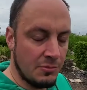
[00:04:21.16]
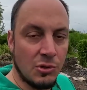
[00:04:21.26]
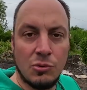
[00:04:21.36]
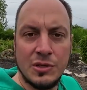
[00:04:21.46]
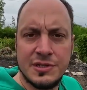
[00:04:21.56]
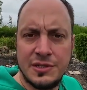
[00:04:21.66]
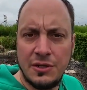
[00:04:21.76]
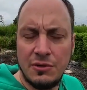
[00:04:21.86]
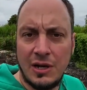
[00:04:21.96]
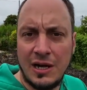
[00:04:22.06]
But once
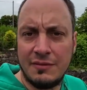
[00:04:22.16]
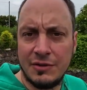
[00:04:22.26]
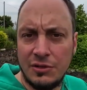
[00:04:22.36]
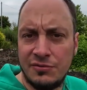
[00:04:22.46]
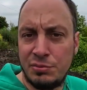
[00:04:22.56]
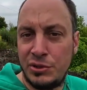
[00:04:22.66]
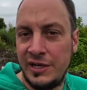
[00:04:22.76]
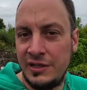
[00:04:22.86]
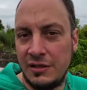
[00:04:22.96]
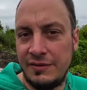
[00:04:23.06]
you have enough
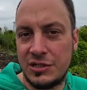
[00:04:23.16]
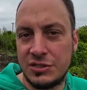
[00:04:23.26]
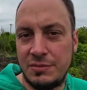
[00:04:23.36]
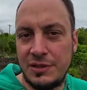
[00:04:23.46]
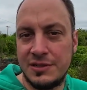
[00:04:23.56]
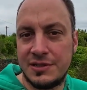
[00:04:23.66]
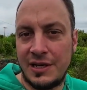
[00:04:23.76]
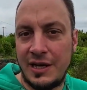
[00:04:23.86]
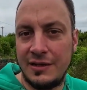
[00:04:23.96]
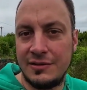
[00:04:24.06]
perennial vegetables
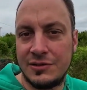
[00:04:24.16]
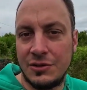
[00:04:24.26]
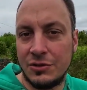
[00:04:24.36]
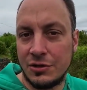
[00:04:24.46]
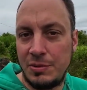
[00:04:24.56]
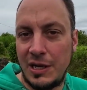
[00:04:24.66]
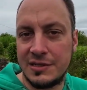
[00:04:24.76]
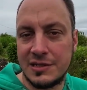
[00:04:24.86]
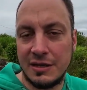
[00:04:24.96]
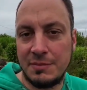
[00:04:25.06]
and other
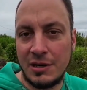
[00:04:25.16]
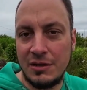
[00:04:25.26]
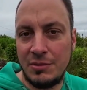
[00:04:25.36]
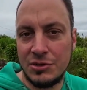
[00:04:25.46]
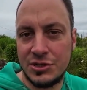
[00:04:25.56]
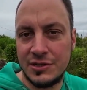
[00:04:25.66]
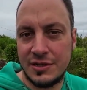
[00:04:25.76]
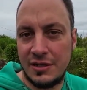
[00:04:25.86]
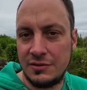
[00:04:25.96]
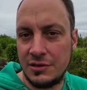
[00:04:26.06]
plants like berry bushes
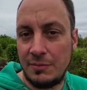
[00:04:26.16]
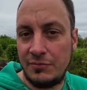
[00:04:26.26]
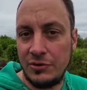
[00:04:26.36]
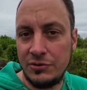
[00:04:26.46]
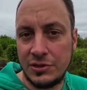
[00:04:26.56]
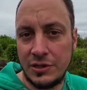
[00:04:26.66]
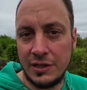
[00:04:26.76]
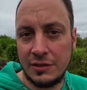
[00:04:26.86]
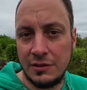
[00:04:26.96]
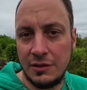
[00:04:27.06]
and top fruit
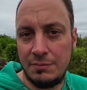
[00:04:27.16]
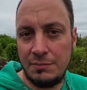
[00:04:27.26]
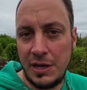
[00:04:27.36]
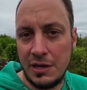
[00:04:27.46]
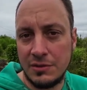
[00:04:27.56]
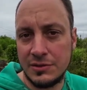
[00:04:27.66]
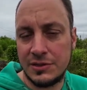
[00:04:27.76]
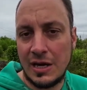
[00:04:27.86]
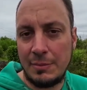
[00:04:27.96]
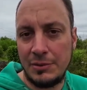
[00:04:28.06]
like
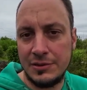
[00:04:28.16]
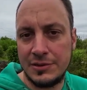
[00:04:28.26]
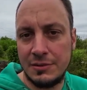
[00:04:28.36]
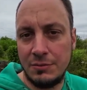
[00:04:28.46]
pears, apples and